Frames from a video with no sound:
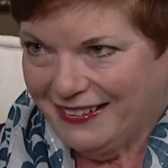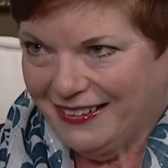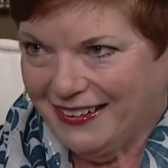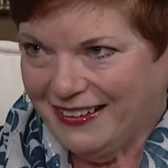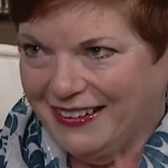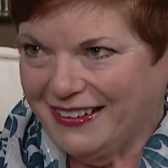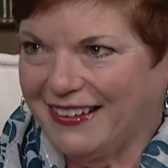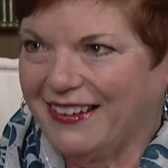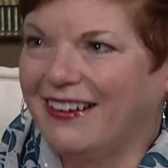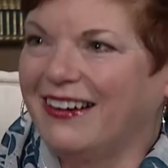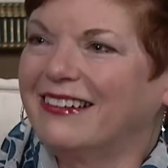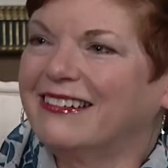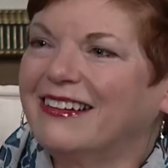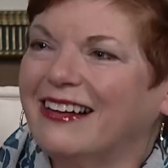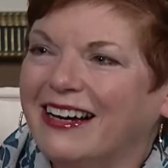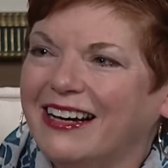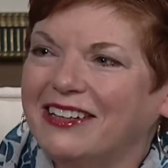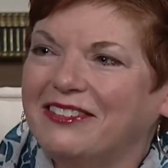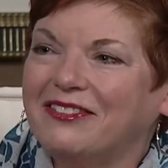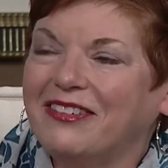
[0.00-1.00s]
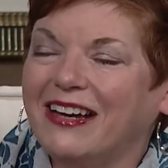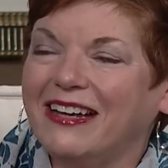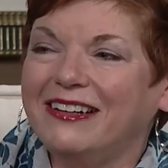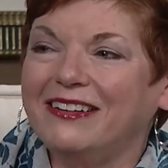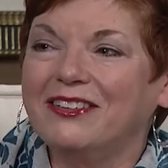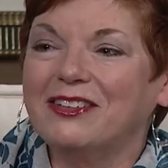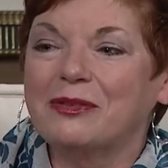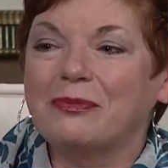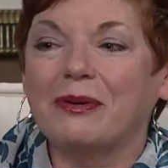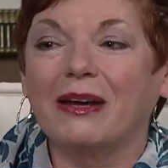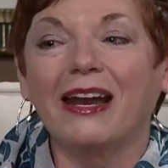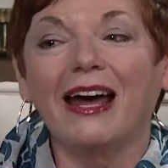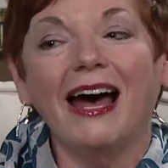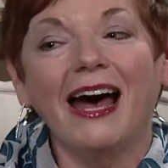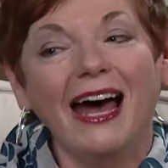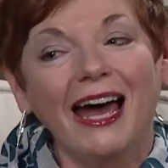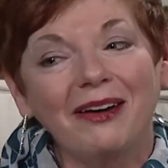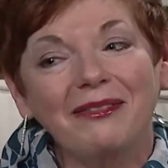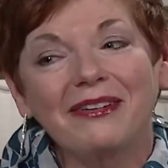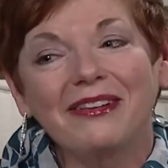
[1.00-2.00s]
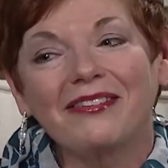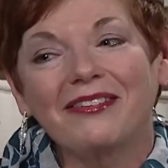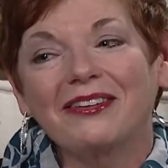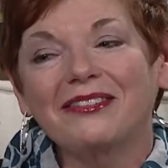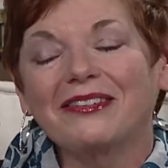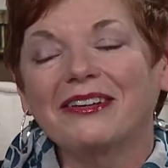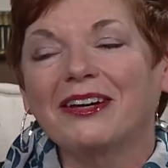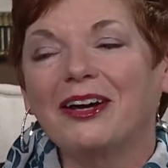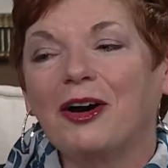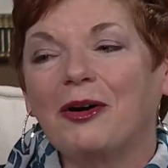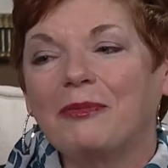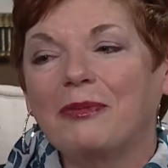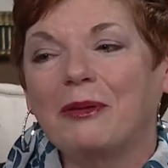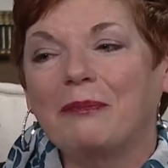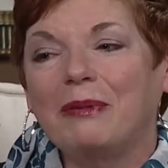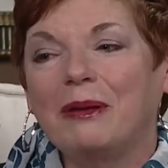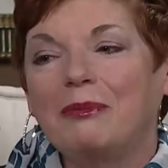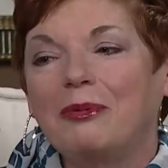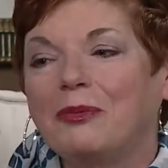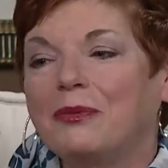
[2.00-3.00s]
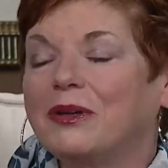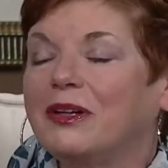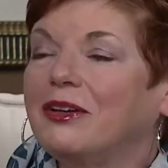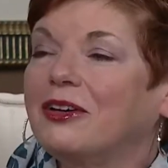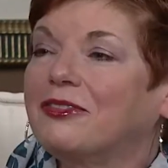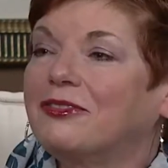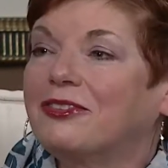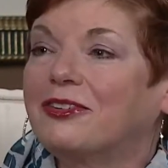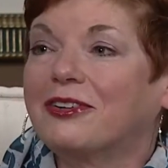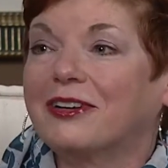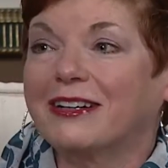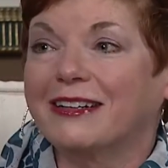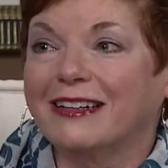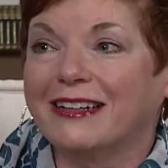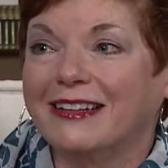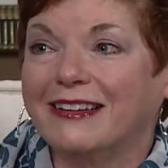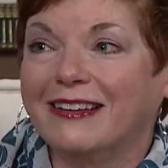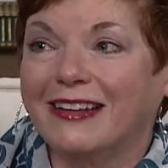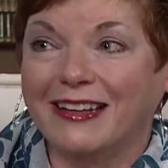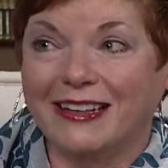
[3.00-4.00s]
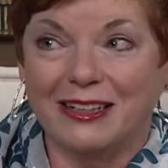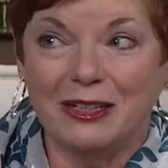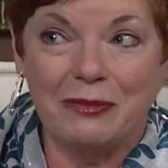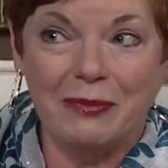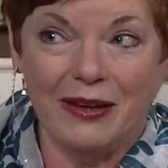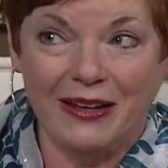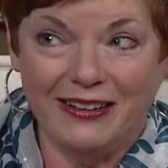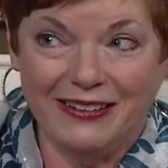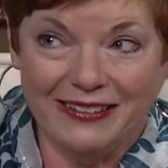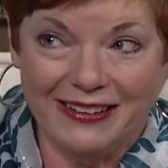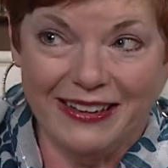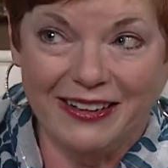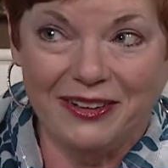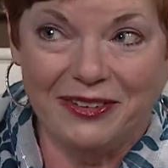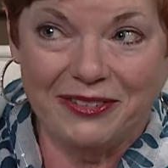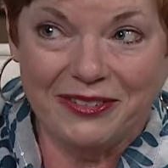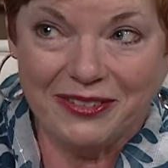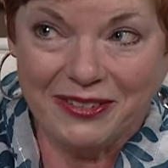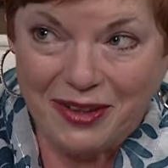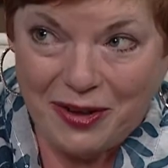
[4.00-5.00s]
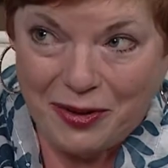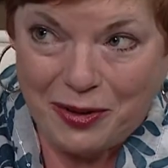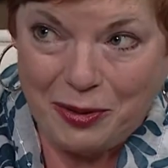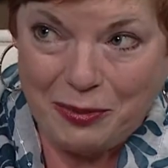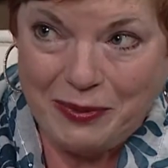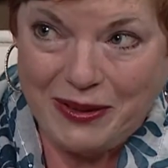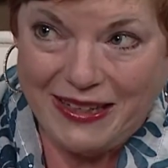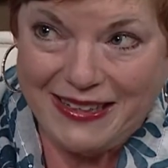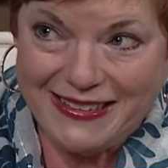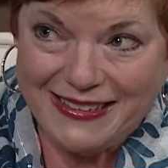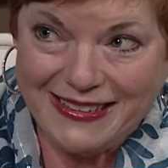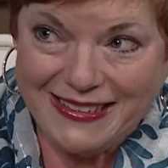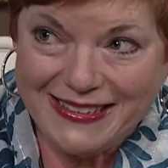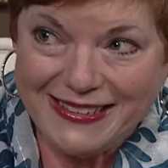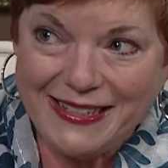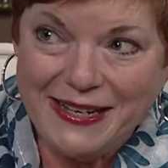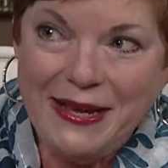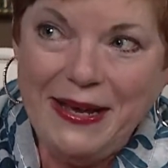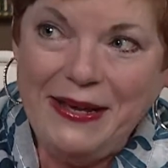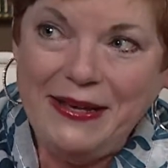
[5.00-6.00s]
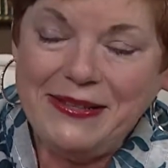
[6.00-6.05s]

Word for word: uh, online venues, but I would certainly hope that people would look for it in the independently owned local places.